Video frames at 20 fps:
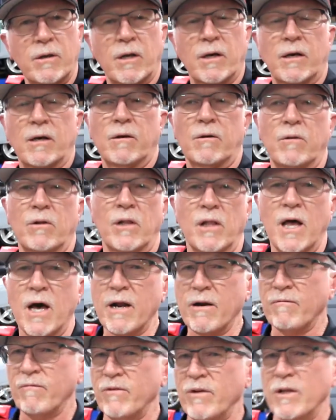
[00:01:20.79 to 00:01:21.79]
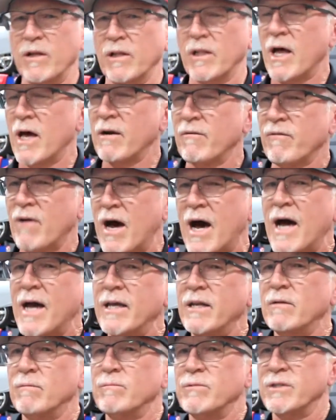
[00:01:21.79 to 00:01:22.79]
A lot of
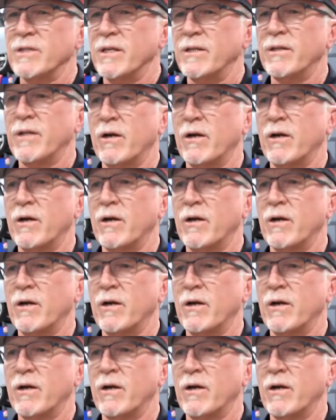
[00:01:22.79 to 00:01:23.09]
items in